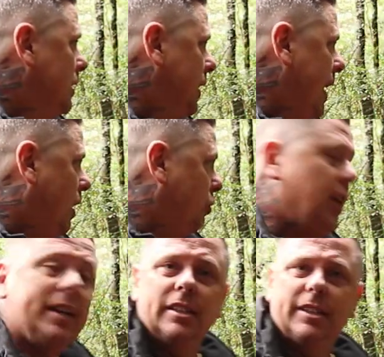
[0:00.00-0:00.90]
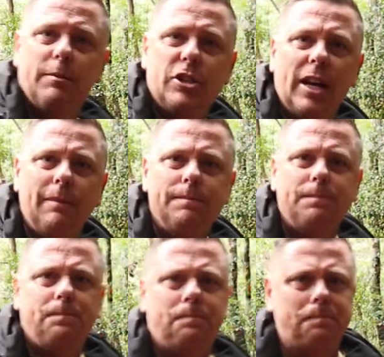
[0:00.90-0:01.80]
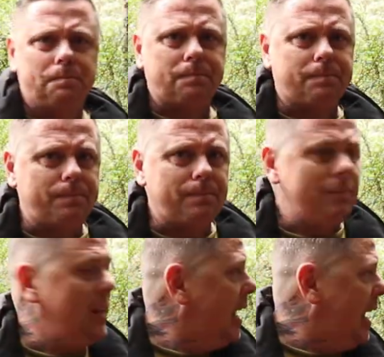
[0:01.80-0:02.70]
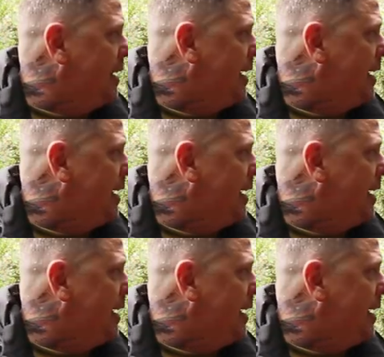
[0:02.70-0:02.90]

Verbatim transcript: So yeah, I'll chuck this image up and